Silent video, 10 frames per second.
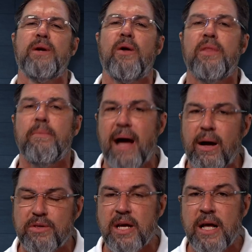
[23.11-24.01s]
on the
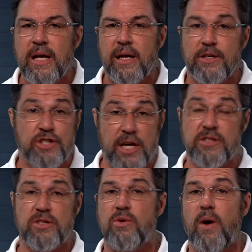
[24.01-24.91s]
Mount. Uh,
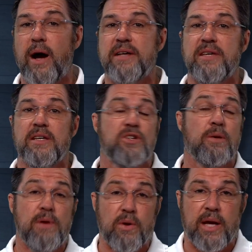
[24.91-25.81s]
Jesus Christ is
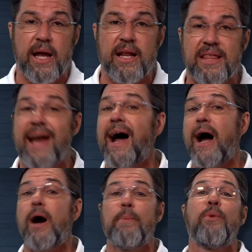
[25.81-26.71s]
communicating that
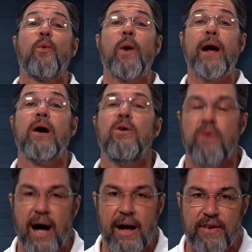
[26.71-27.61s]
our prayer
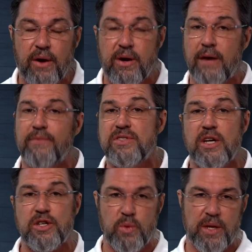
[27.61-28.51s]
life, our
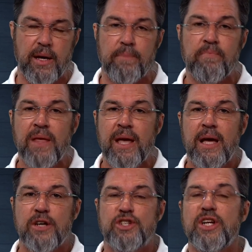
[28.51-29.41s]
conversation with Him,
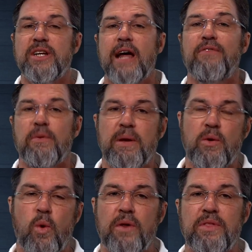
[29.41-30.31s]
should never be
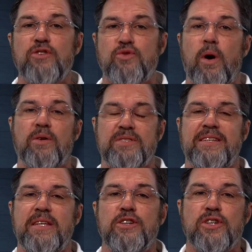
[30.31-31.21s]
one that draws
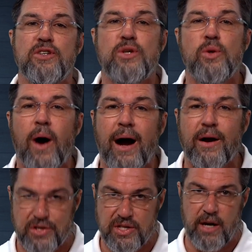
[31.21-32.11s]
attention to
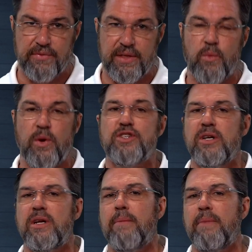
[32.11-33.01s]
ourselves, that we
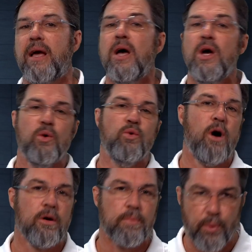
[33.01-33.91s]
should not make
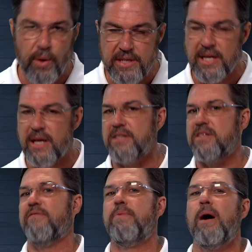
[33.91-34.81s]
long pretense
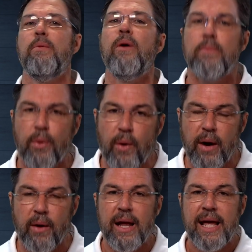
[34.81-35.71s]
of public prayer.